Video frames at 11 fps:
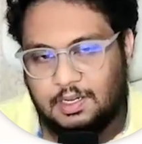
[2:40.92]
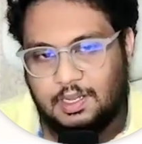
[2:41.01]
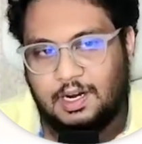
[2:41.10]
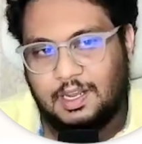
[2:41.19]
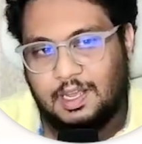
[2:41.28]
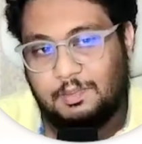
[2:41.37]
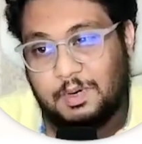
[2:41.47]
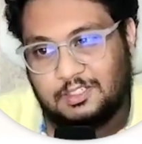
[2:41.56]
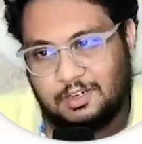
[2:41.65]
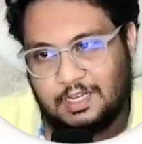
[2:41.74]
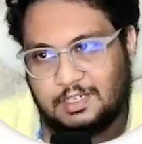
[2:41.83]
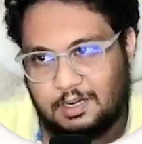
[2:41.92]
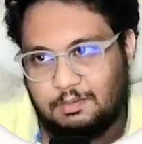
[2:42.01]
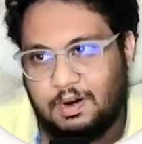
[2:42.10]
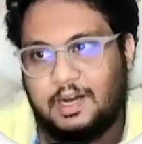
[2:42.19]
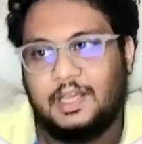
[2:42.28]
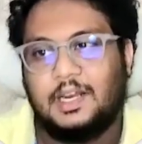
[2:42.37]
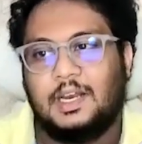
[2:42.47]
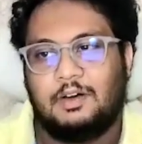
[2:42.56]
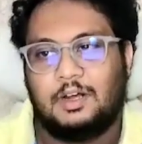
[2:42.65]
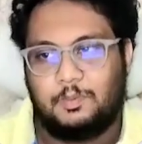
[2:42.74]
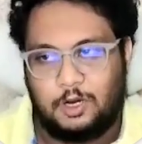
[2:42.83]
that a persona is required in
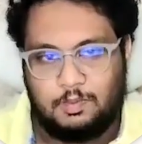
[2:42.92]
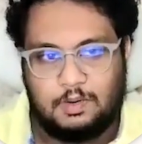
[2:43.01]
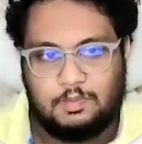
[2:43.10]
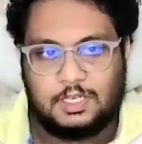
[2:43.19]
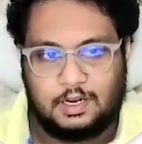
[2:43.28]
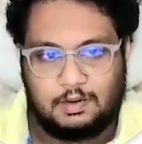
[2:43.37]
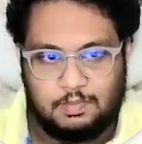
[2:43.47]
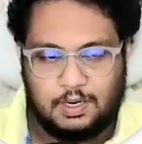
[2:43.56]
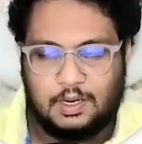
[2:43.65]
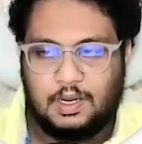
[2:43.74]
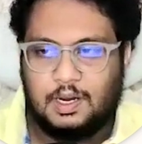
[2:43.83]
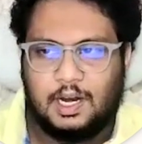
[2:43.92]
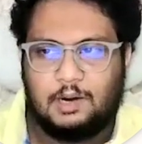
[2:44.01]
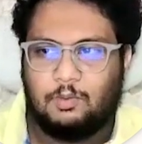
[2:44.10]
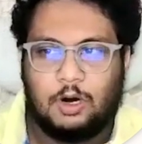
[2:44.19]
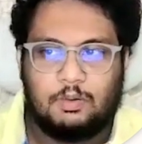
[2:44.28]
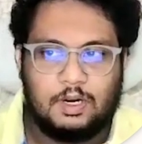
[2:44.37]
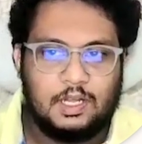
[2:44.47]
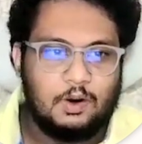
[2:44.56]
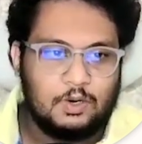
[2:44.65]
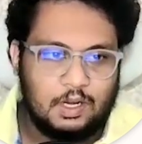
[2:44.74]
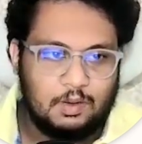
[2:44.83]
our problem statement, and what were the
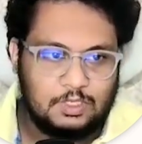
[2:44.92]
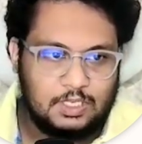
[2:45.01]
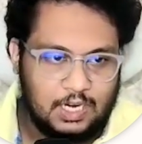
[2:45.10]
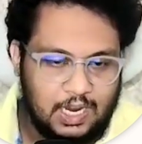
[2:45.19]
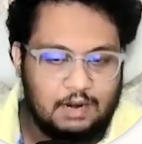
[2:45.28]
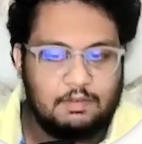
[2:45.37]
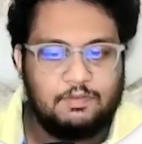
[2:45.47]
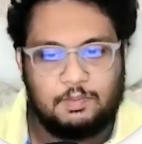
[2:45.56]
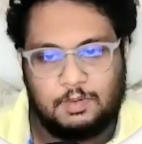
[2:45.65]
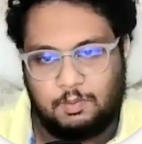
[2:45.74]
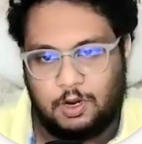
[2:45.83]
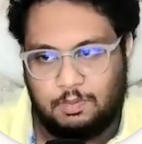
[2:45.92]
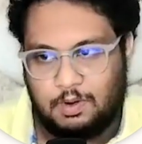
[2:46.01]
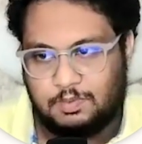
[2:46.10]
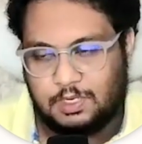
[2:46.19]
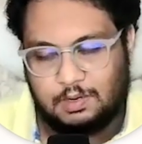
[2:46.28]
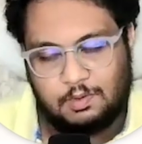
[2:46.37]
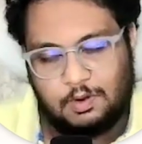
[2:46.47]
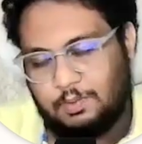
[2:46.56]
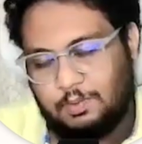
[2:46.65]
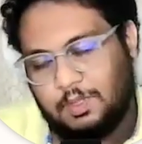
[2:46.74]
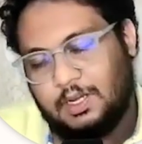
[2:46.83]
outcomes derived from the problem state
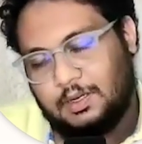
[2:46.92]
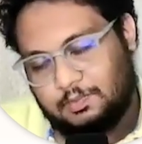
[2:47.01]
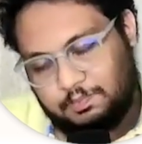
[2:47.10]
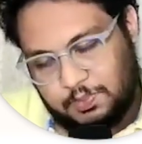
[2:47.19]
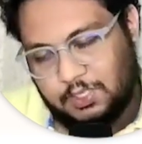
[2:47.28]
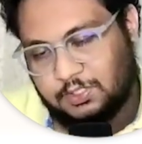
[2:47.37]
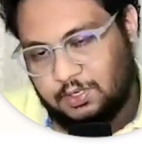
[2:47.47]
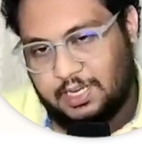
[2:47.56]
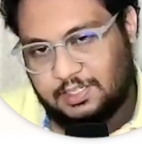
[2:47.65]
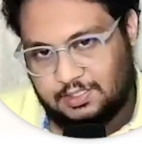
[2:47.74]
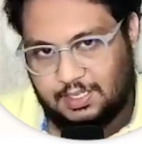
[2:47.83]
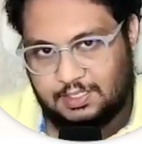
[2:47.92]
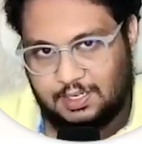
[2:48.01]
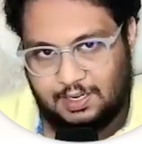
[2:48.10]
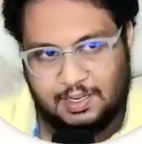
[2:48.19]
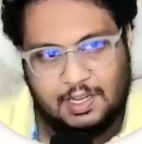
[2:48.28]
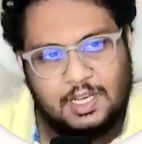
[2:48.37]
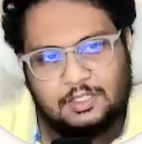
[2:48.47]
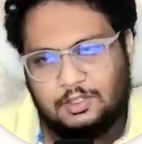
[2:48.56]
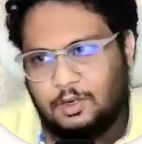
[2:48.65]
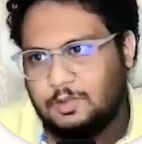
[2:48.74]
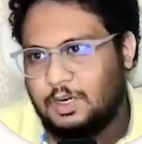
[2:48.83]
from the persona exercise, right? So
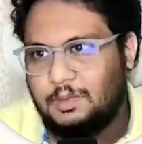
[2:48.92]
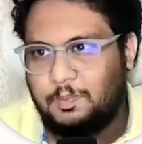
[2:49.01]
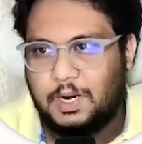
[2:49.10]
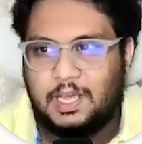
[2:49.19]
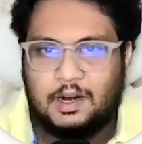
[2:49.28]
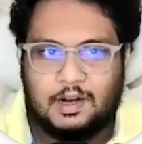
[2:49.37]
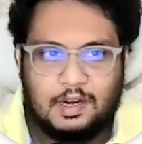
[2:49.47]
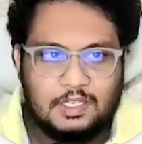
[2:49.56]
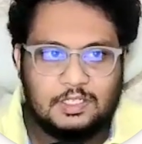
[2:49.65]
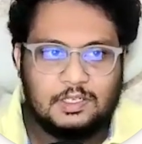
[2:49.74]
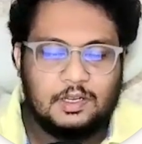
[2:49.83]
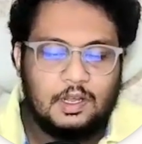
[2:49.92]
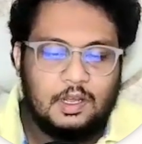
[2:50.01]
those were the prioritized